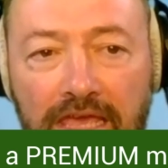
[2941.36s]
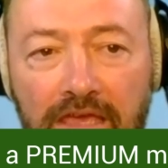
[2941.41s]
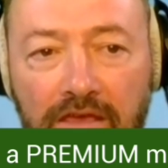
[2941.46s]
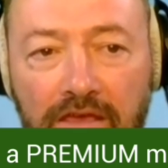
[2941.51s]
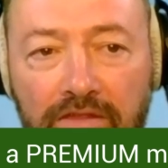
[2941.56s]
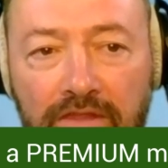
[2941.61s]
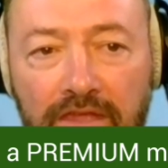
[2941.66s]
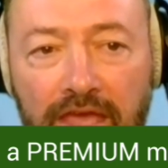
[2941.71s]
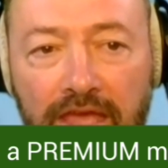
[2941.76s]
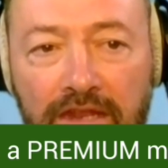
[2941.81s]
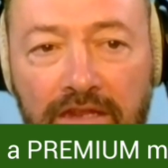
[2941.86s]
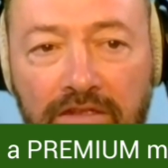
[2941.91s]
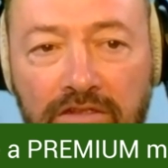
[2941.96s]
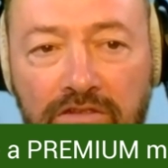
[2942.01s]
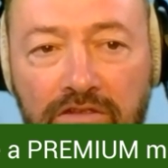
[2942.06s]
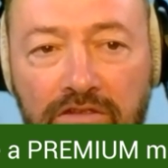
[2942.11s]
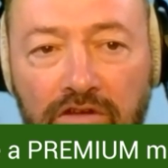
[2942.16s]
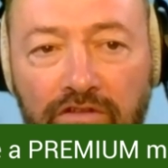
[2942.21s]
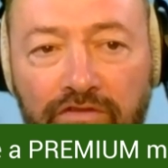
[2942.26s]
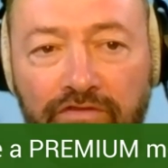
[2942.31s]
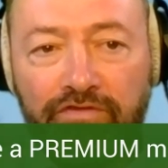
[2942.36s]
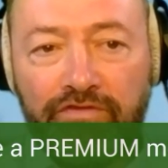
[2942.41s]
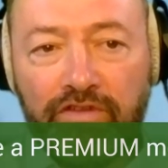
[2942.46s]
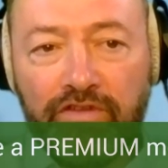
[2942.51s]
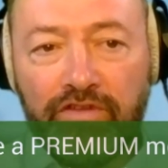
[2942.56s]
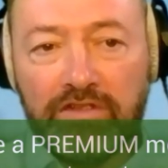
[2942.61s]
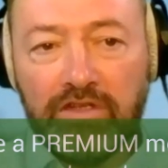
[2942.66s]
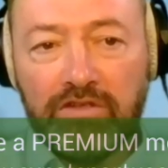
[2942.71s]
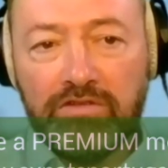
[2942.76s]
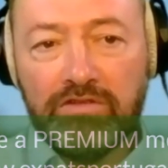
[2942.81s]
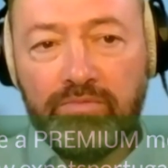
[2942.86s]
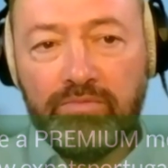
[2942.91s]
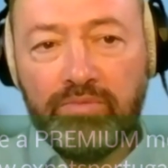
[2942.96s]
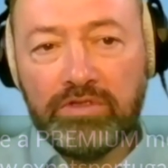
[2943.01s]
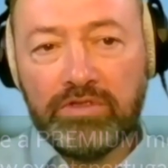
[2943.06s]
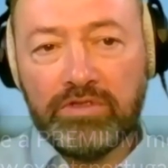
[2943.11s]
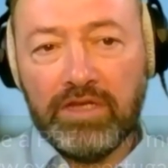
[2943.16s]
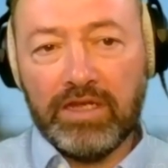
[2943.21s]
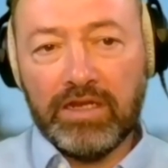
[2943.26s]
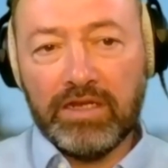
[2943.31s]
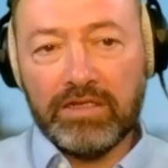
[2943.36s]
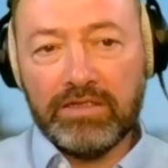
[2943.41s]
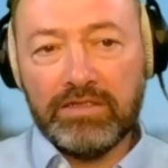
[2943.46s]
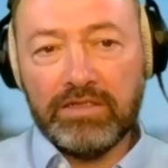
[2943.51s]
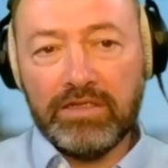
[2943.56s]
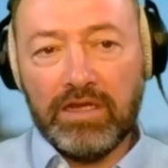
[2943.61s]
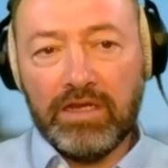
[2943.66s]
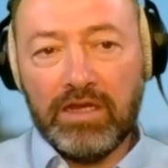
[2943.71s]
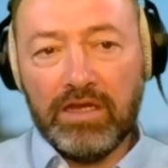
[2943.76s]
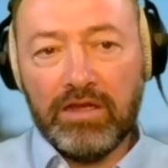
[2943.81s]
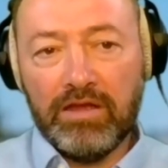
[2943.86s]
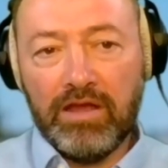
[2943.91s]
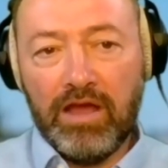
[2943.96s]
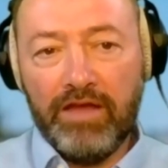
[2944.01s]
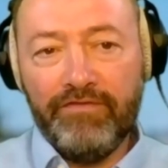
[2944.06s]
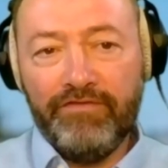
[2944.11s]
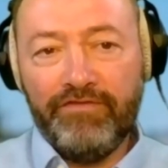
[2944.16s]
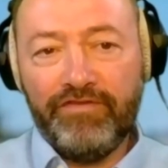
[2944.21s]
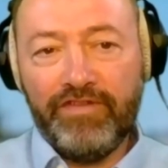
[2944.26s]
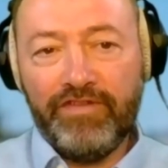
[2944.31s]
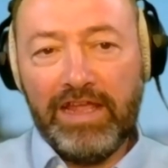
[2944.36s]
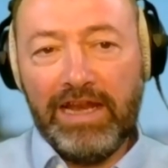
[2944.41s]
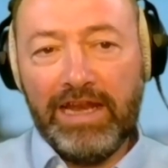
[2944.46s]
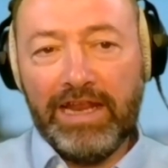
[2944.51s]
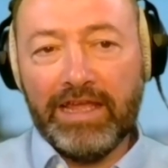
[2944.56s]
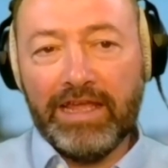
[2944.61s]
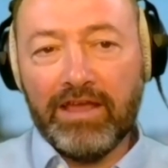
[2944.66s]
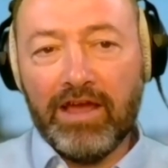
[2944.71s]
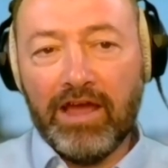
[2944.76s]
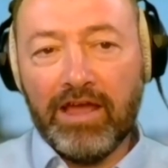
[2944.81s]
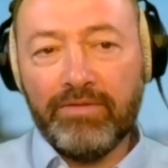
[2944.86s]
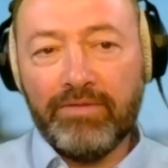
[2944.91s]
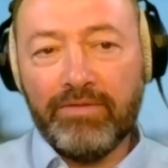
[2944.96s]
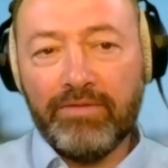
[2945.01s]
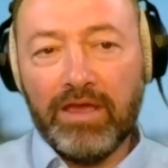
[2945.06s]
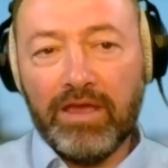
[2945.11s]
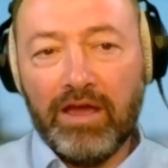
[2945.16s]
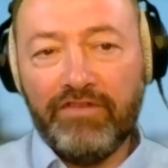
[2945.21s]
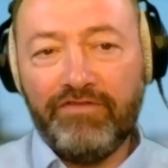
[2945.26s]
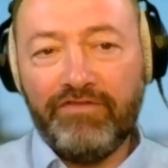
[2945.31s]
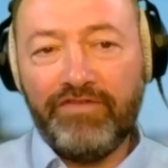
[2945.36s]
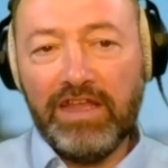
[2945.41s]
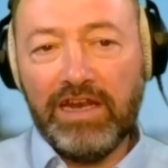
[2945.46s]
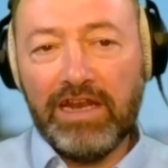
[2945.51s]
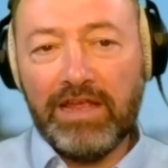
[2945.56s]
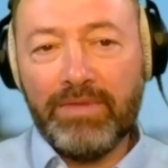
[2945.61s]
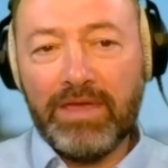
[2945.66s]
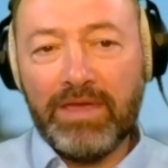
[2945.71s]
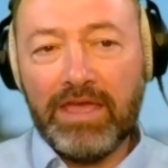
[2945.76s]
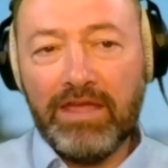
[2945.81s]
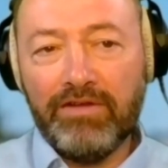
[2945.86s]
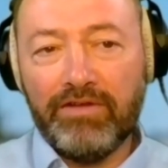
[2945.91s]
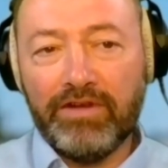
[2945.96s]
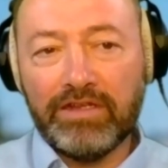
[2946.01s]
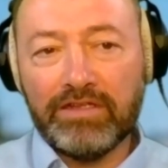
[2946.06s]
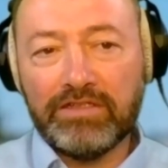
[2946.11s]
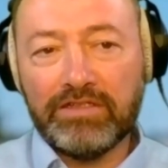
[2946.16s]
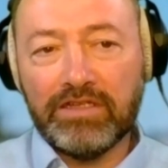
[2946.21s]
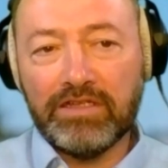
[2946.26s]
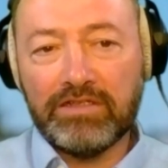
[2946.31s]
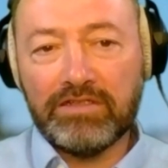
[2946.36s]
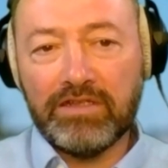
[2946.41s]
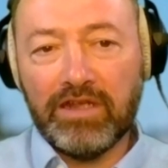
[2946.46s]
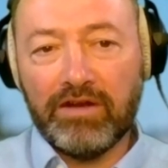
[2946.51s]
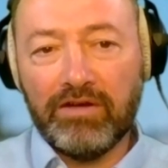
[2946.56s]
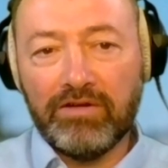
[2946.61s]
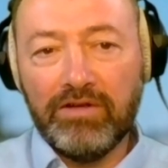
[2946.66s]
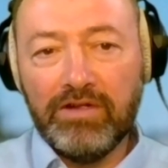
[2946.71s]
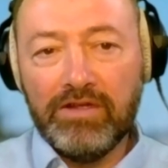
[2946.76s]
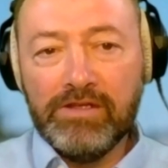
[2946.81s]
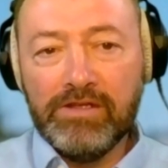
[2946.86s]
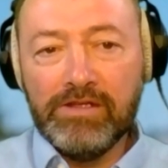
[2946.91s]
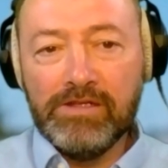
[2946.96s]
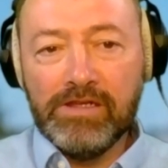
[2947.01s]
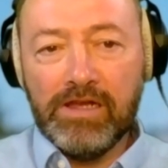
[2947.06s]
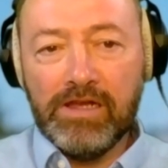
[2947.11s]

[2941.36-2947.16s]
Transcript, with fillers: E at the end of, it's Portal, I feel I'm hearing, says Terrell.